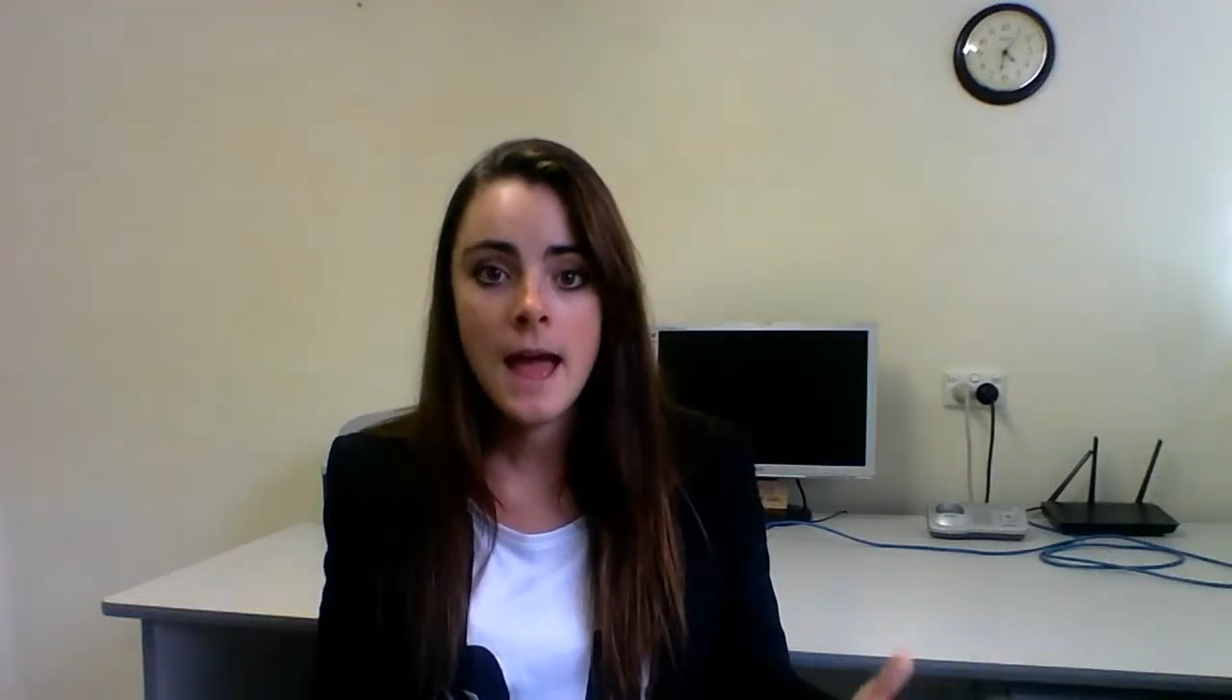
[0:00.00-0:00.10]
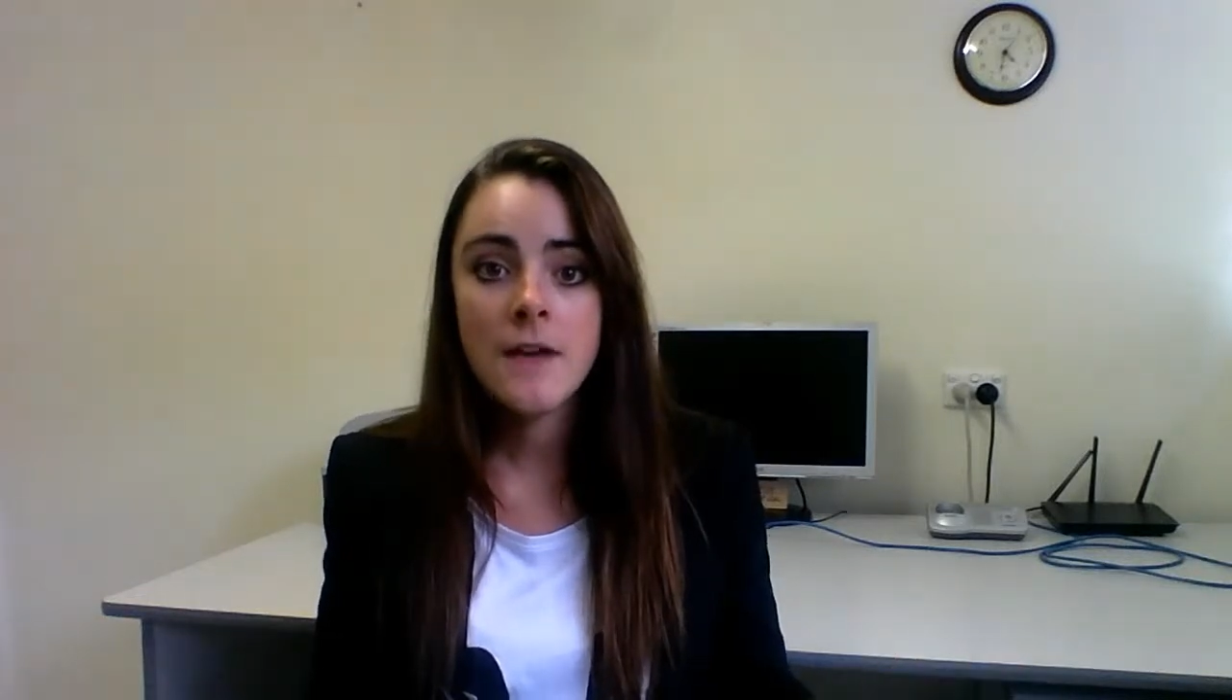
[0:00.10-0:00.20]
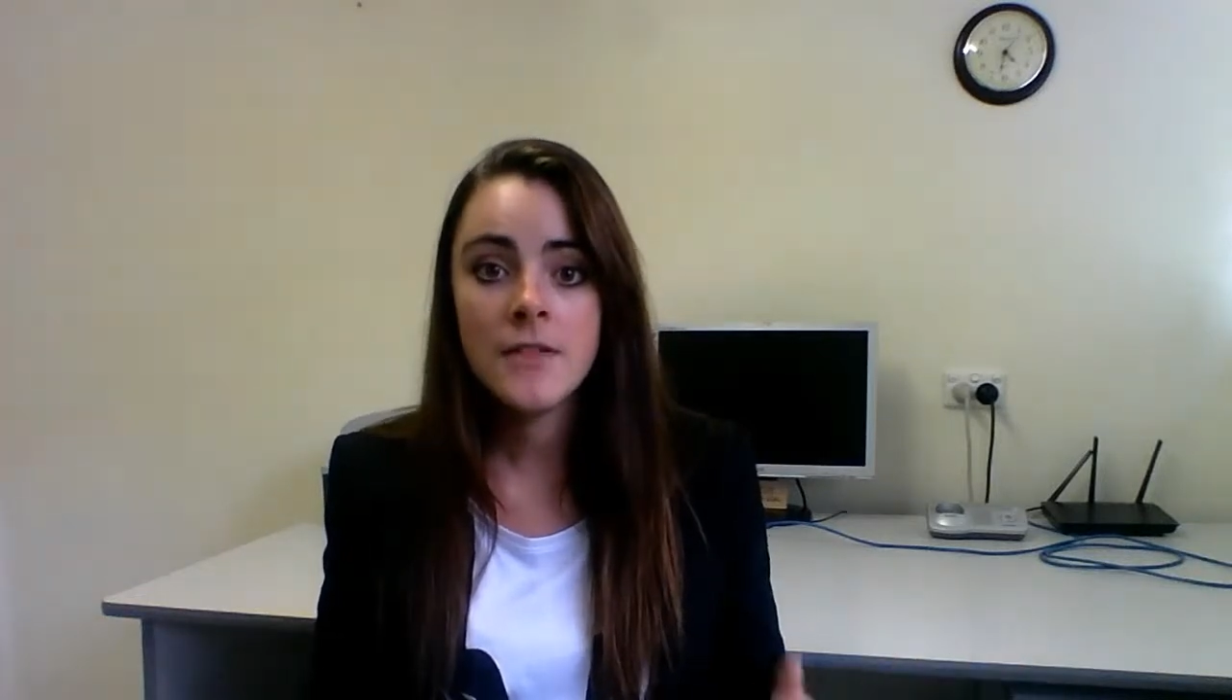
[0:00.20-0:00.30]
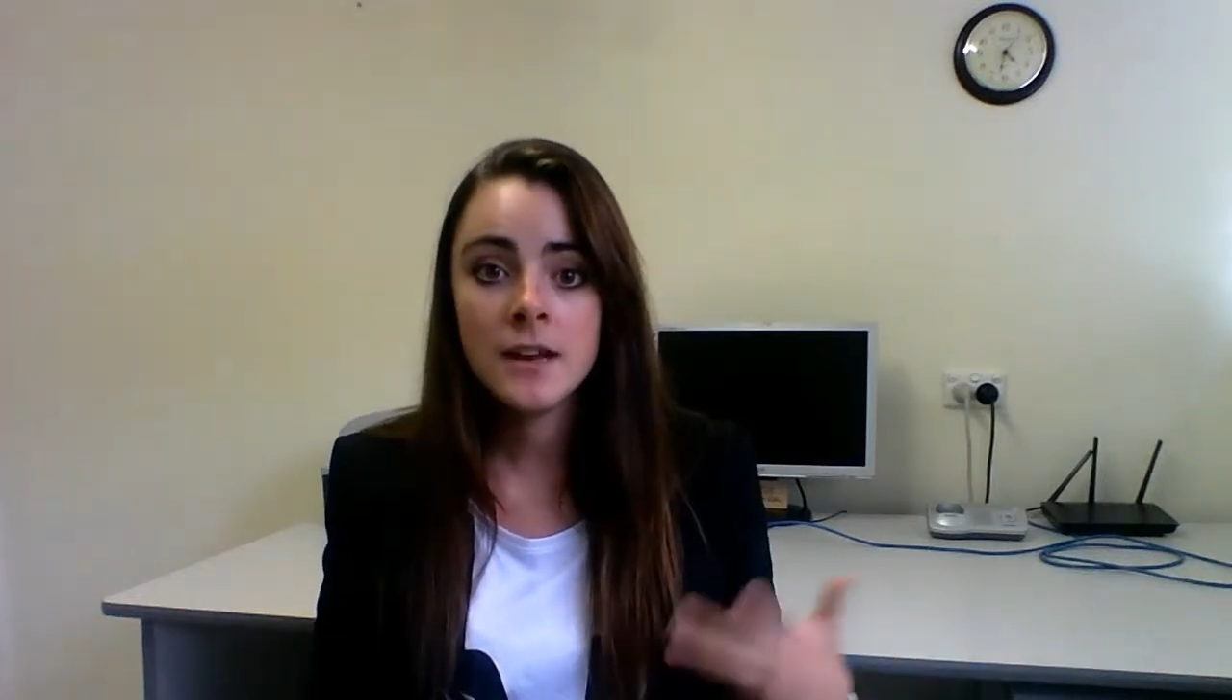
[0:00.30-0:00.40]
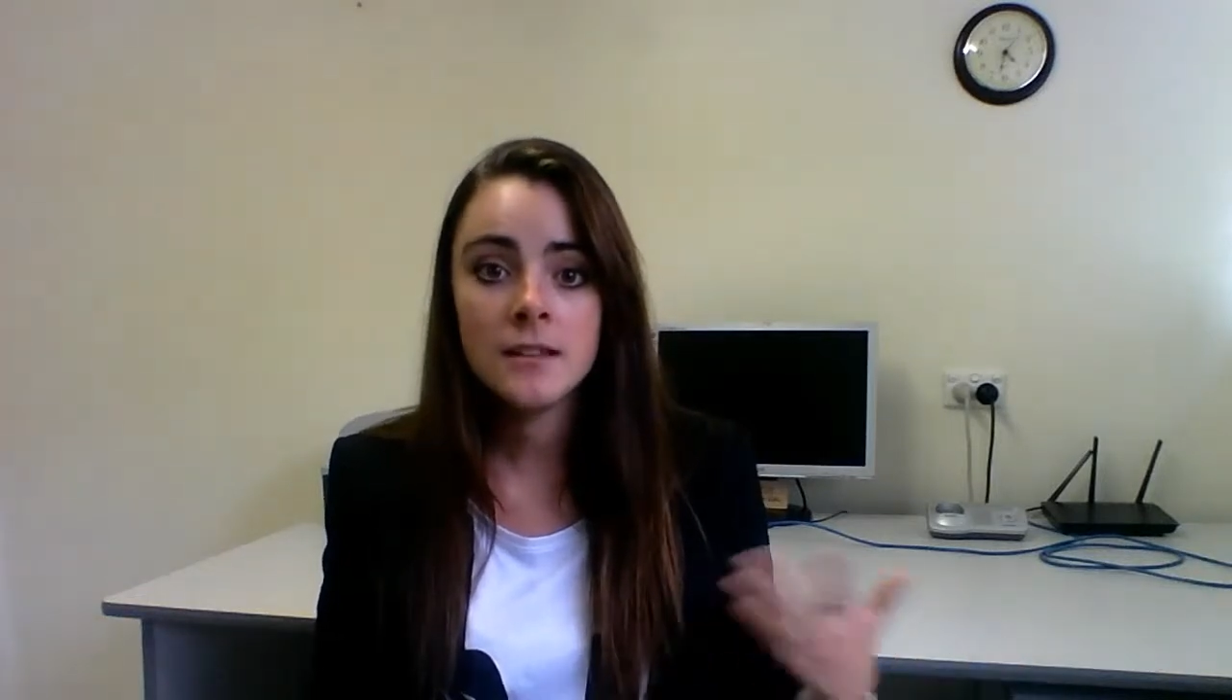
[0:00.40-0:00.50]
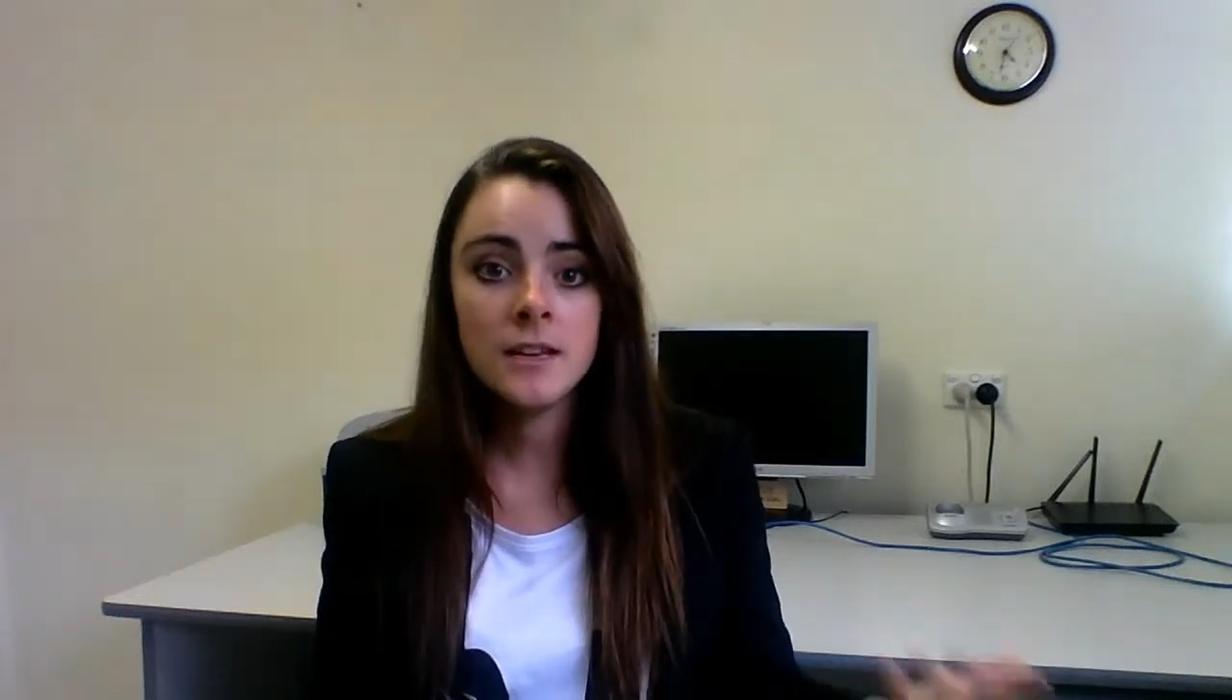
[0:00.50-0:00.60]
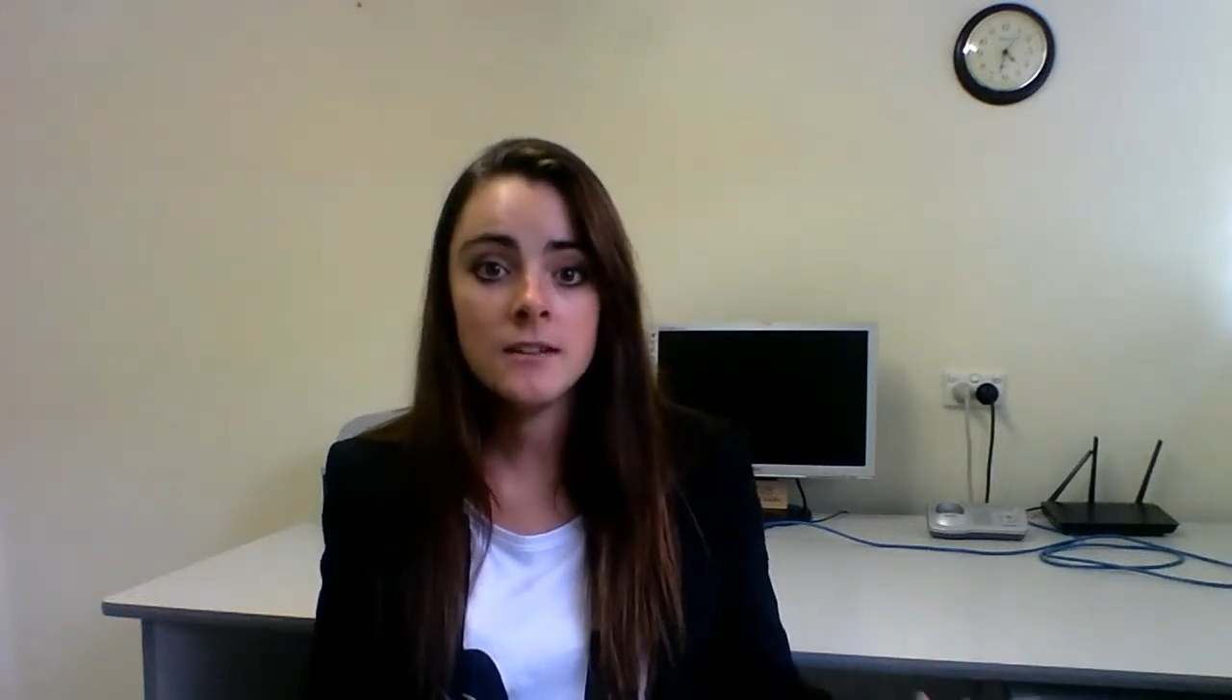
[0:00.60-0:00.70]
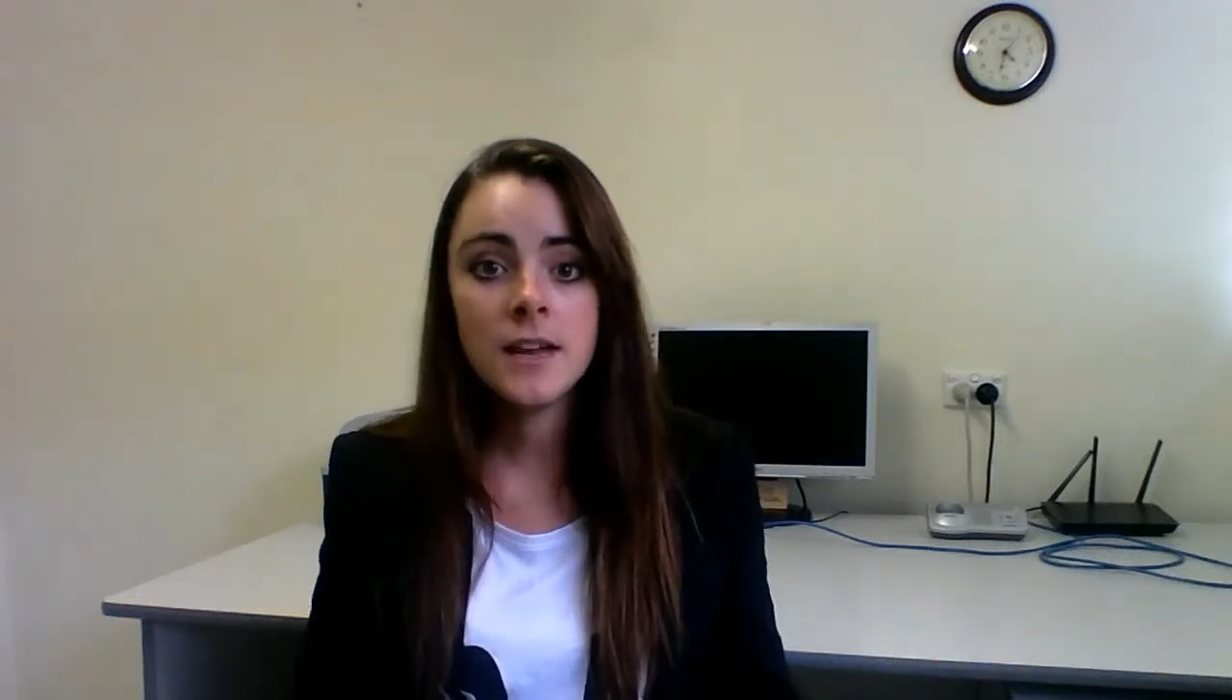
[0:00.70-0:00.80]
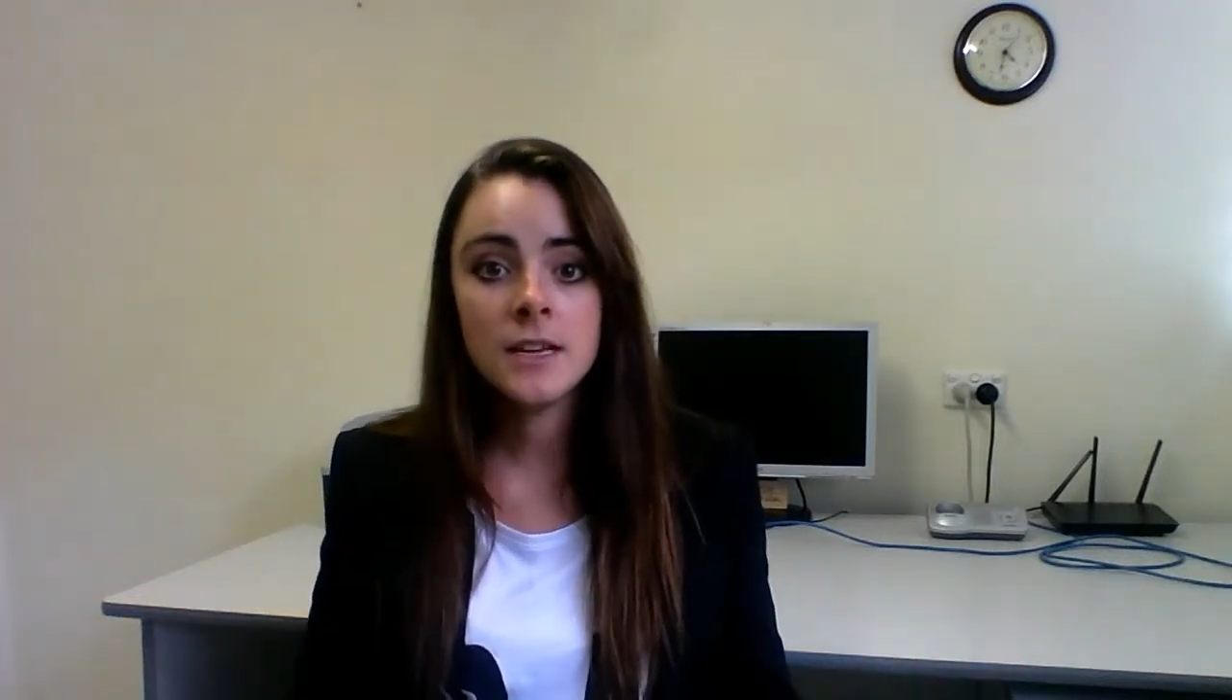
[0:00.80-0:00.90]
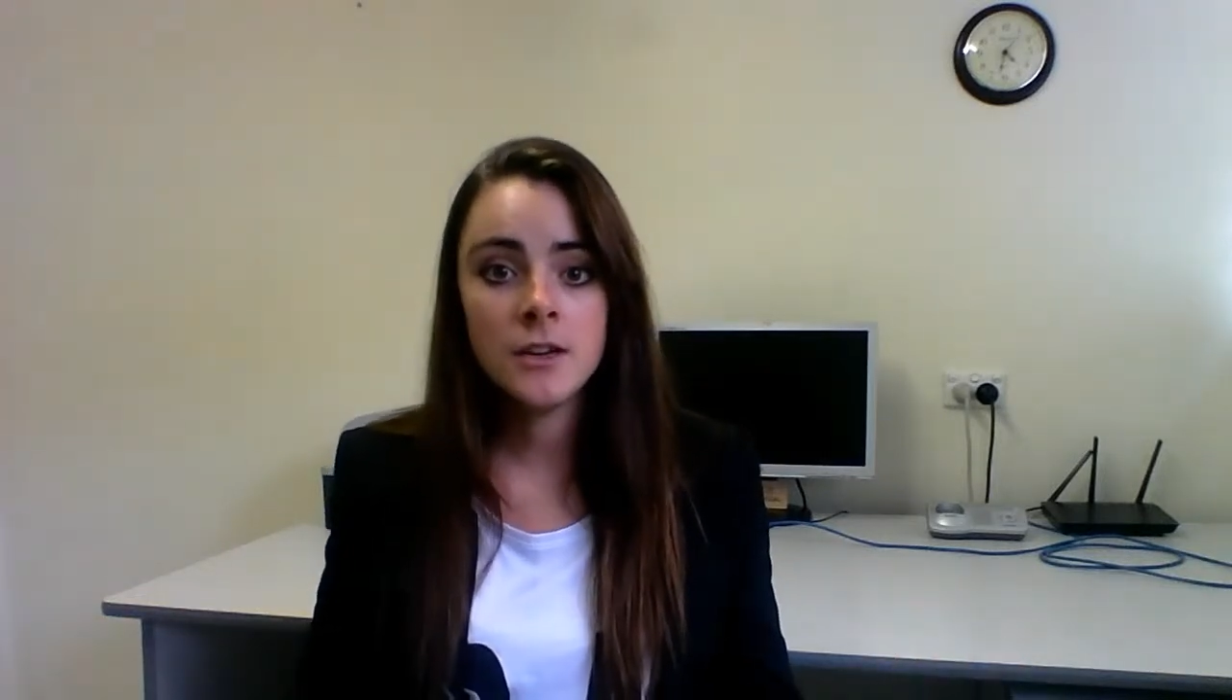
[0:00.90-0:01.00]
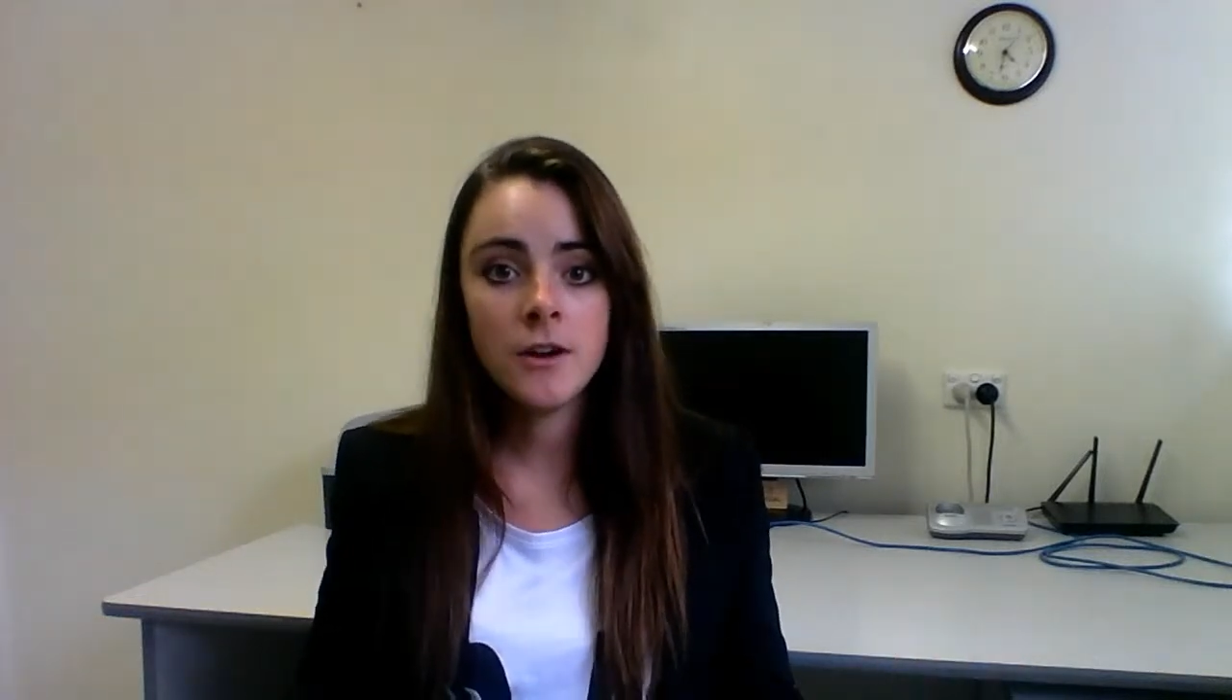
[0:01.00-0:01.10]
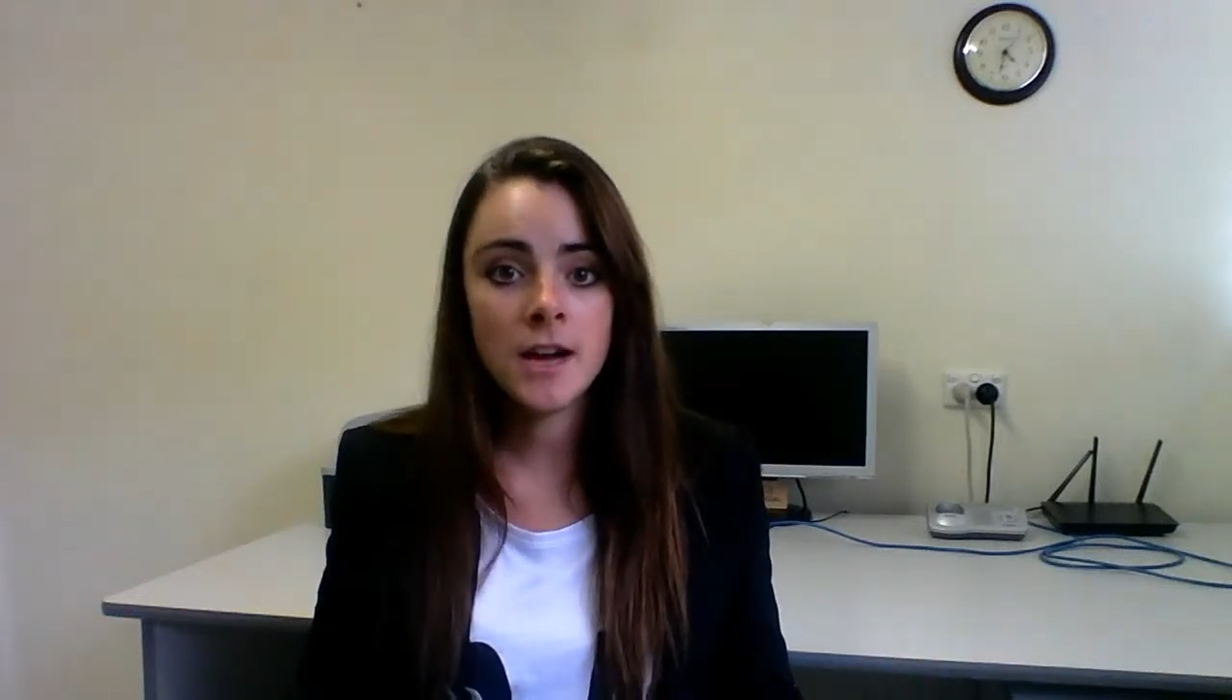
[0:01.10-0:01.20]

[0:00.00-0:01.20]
And then at the end of that year,